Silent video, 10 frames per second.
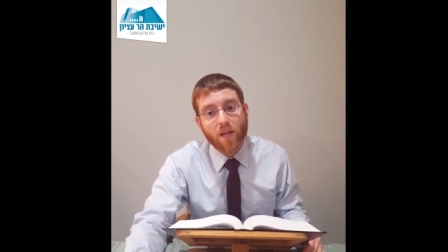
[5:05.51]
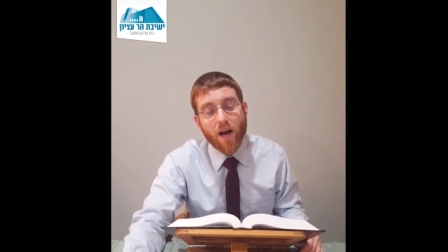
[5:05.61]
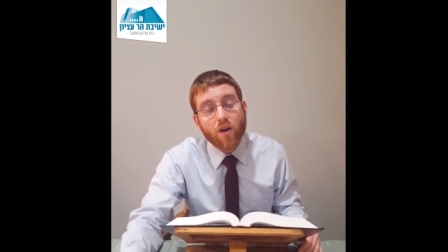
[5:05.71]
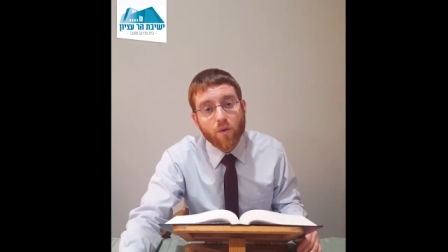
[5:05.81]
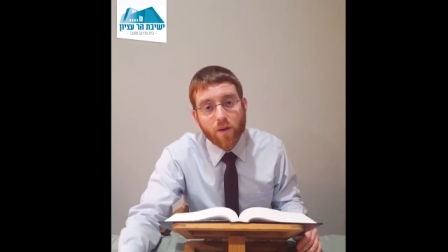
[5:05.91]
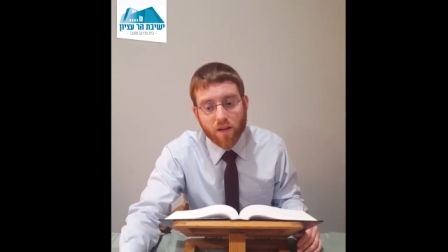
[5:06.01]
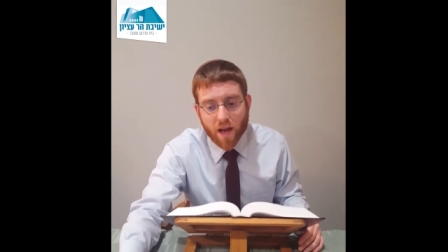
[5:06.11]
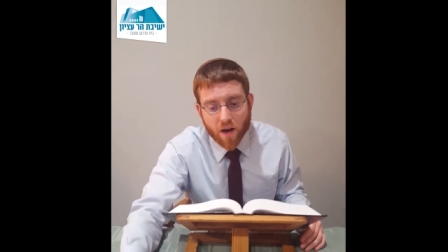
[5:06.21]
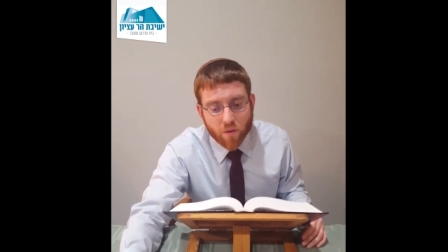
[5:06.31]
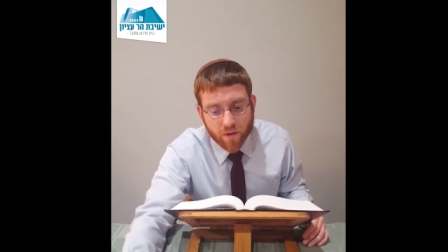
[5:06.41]
How can we
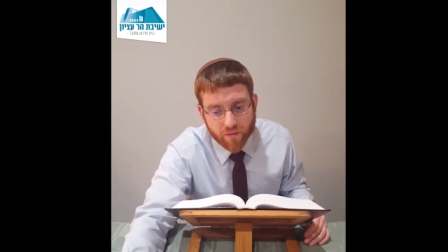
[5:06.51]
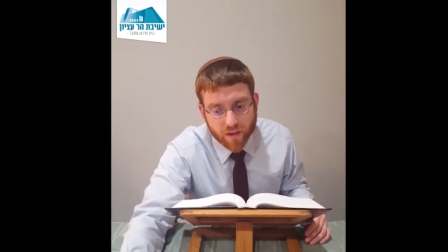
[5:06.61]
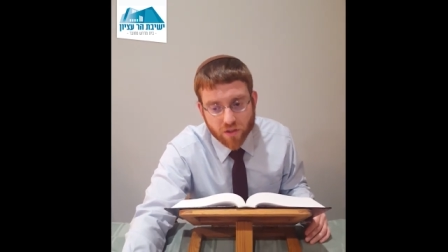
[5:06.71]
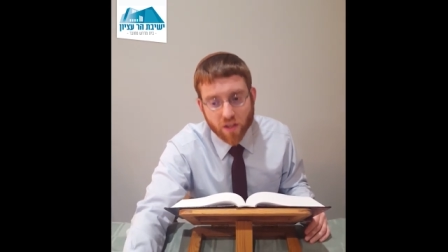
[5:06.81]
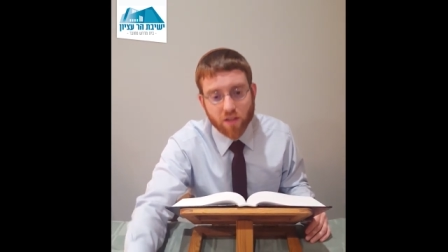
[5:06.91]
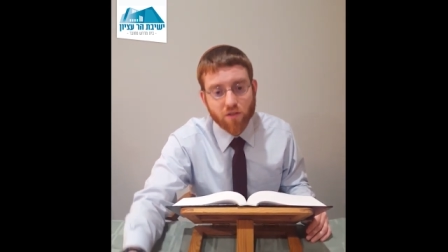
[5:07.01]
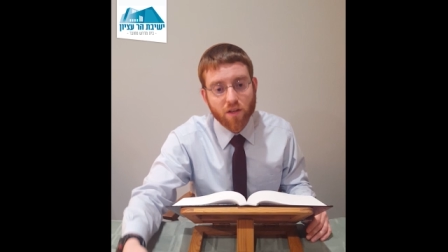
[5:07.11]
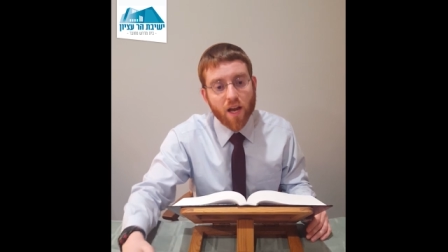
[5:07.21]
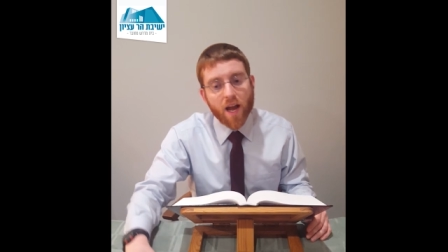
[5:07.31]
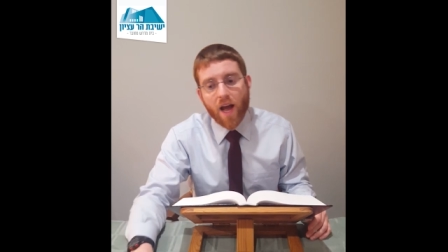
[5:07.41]
how can we affect change?
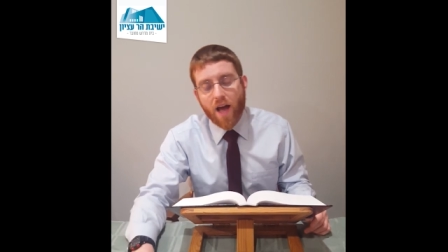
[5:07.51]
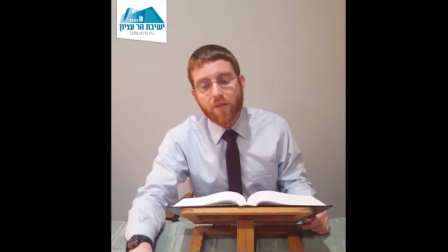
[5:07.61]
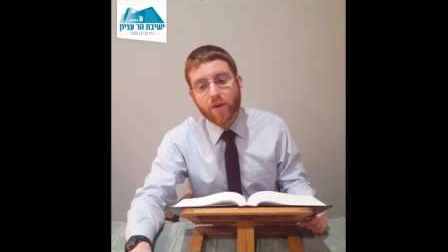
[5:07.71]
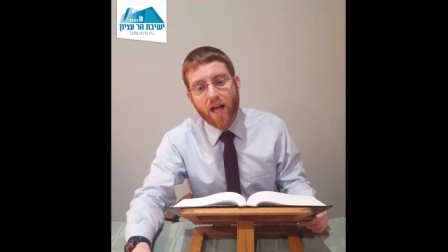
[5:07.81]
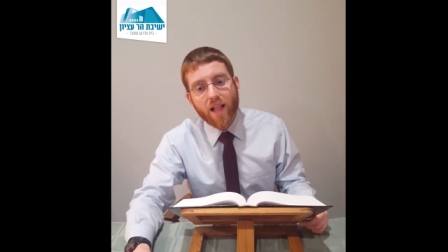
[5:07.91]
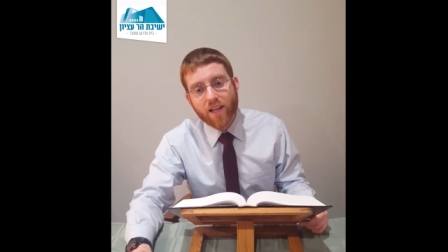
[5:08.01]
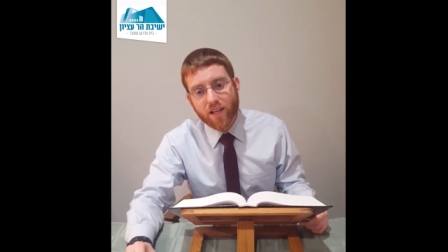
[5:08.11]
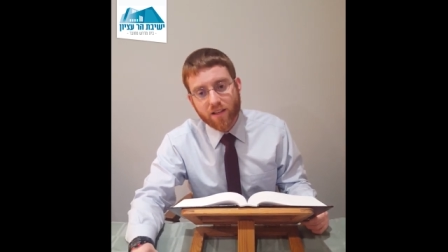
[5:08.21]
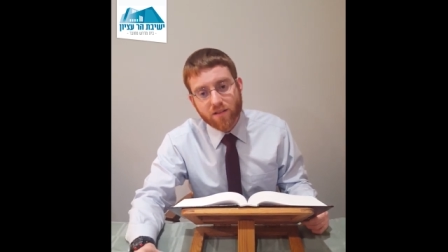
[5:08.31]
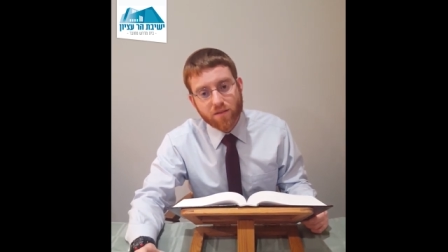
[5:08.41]
And the reality
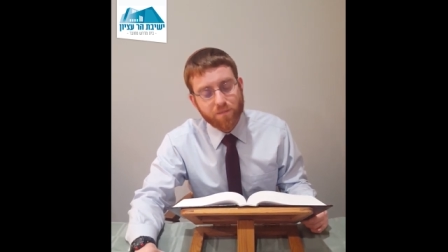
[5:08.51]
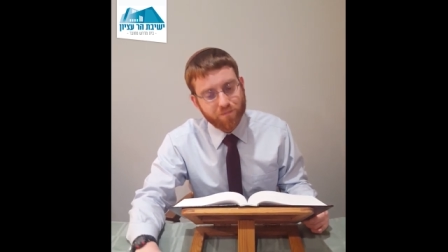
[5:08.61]
is,